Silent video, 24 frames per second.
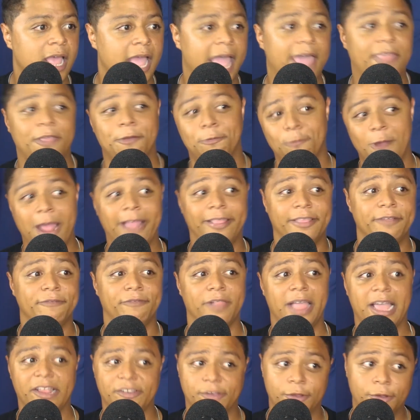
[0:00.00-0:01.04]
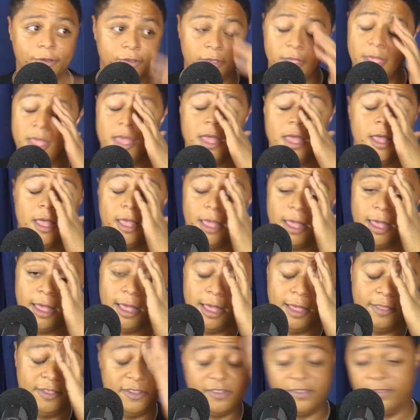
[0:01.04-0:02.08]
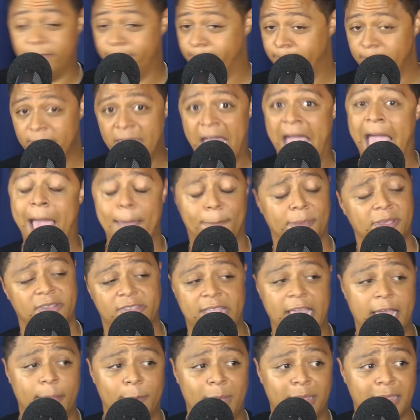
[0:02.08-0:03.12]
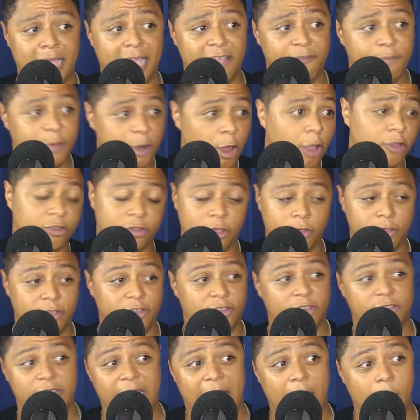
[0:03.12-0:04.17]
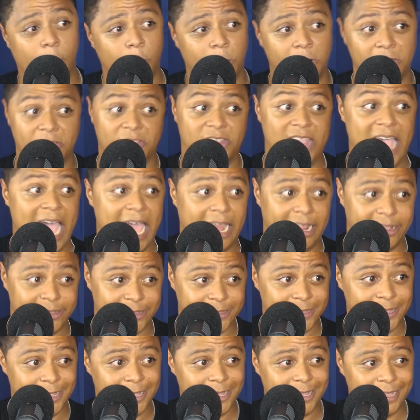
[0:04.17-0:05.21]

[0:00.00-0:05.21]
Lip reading: And then right then Flash goes, this is the happiest day of my life, but also this is now one of the saddest,